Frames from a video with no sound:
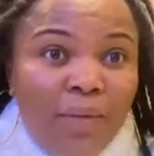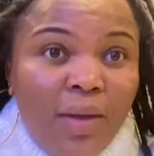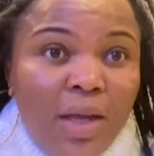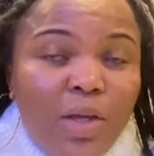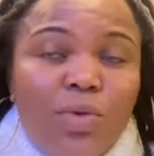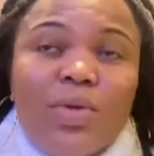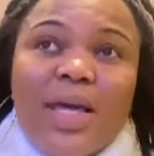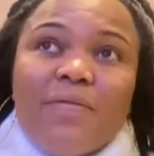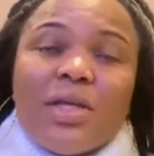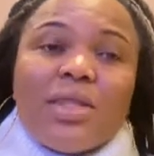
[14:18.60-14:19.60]
Don't
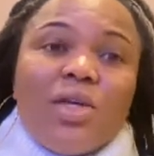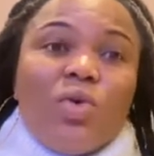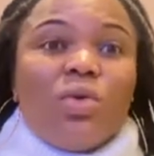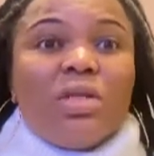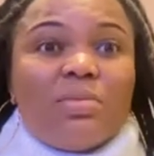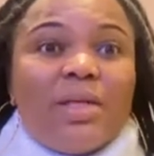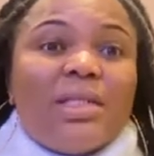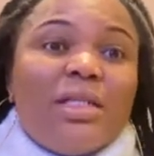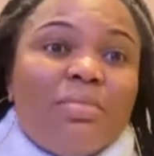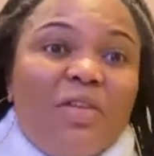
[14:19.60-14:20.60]
ever think, oh, this person
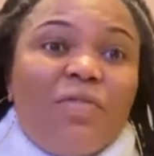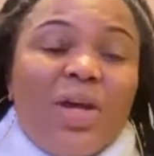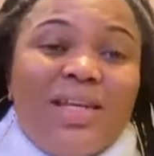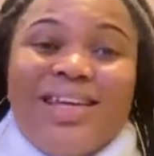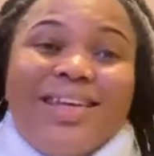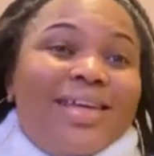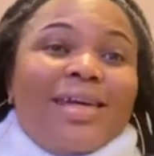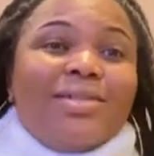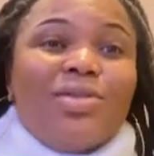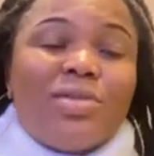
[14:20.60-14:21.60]
is my friend, then I
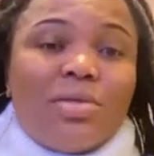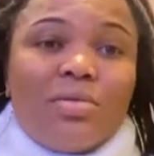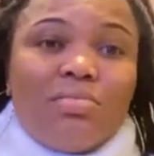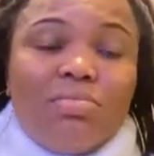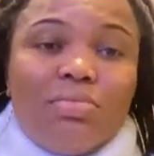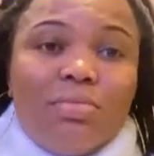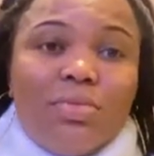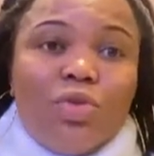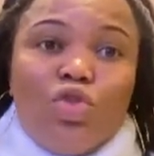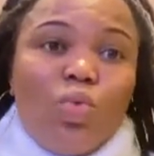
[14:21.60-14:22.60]
can just
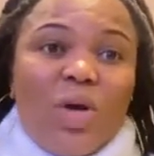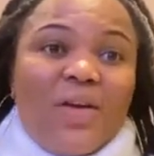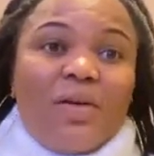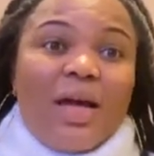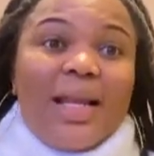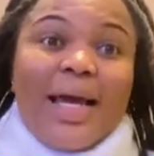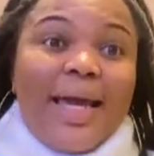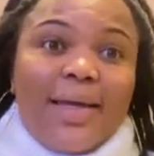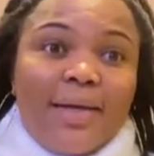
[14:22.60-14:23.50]
do whatever I like.